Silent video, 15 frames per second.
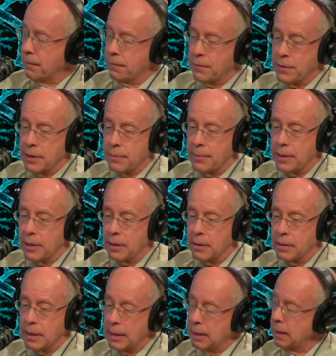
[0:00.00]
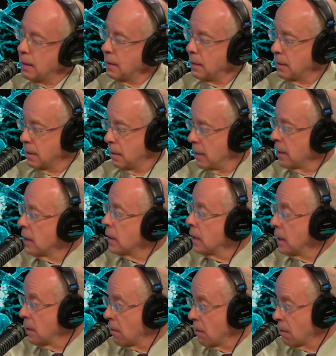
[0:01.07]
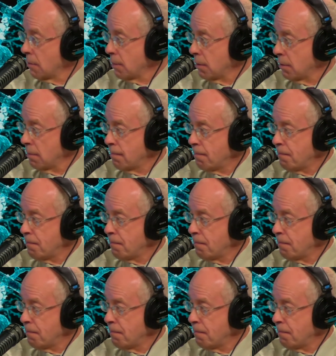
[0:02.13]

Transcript: someone is is clinically normal,